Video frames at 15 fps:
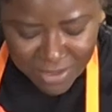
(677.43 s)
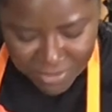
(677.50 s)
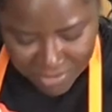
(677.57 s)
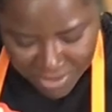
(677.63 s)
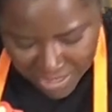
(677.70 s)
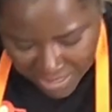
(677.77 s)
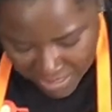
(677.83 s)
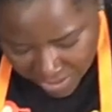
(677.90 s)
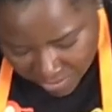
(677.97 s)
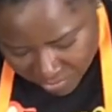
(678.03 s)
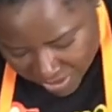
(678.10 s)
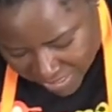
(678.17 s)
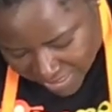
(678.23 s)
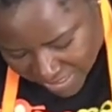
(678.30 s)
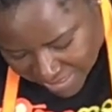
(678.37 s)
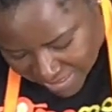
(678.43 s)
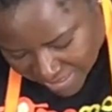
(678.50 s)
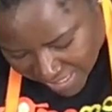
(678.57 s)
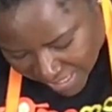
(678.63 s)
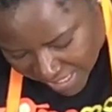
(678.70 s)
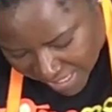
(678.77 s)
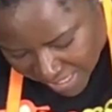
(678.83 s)
do. With this
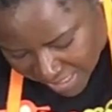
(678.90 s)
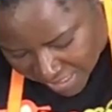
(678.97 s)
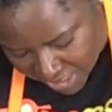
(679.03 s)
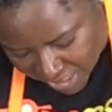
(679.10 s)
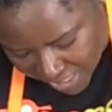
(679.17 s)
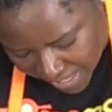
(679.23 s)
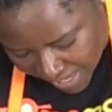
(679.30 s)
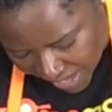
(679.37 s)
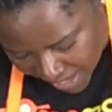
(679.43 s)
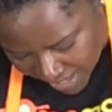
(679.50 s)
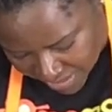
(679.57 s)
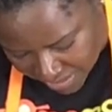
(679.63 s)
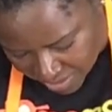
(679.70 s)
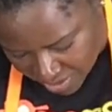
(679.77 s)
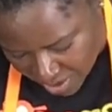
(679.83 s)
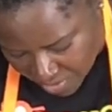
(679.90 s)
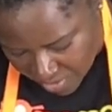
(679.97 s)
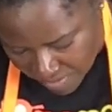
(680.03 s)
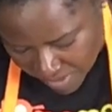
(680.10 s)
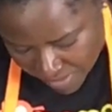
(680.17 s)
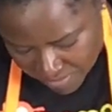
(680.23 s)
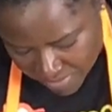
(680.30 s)
stage, I start
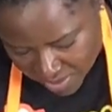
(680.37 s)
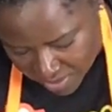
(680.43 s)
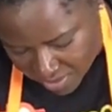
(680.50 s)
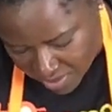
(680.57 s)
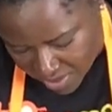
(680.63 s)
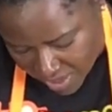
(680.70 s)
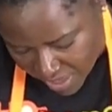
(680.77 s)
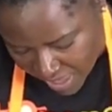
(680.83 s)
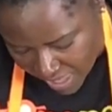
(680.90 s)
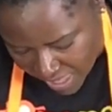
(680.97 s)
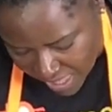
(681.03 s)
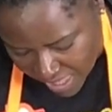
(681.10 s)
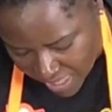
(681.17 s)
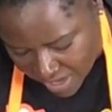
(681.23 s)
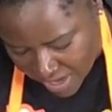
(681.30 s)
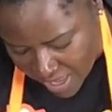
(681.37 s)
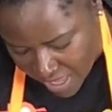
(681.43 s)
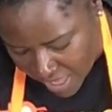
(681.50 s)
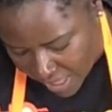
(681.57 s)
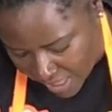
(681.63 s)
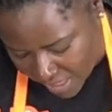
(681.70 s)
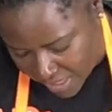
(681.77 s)
with my middle. And
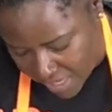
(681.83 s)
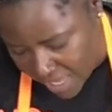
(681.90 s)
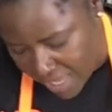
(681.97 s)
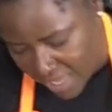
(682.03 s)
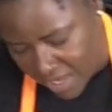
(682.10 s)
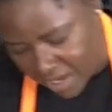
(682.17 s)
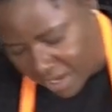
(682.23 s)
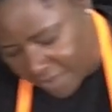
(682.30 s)
again,